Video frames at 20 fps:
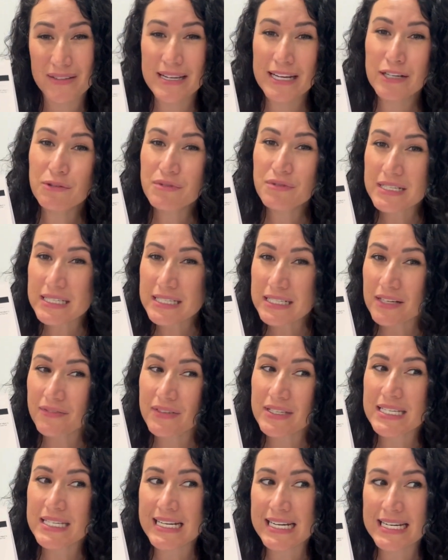and it will just give
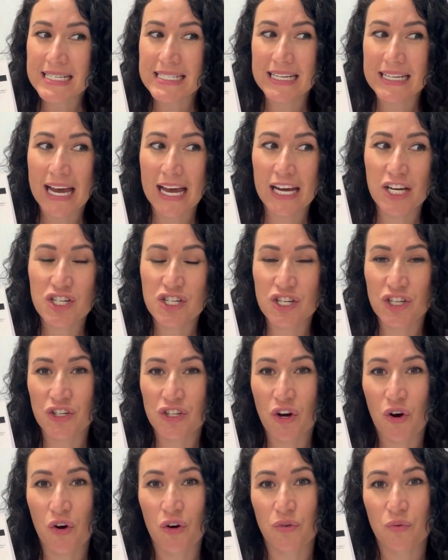us an indication
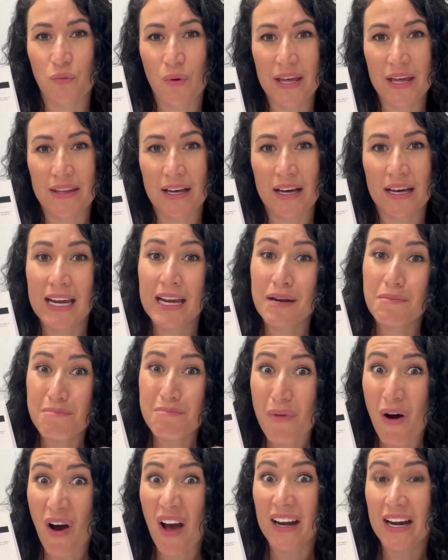on whether it
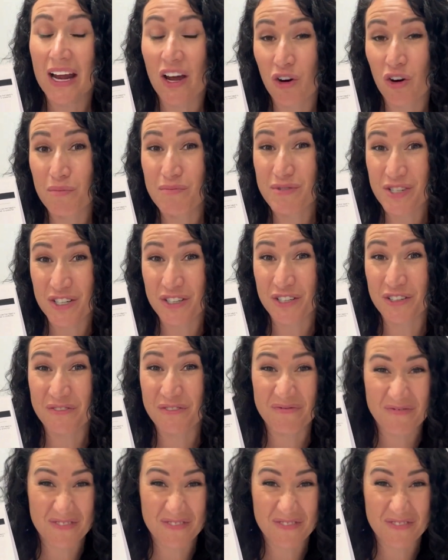might help to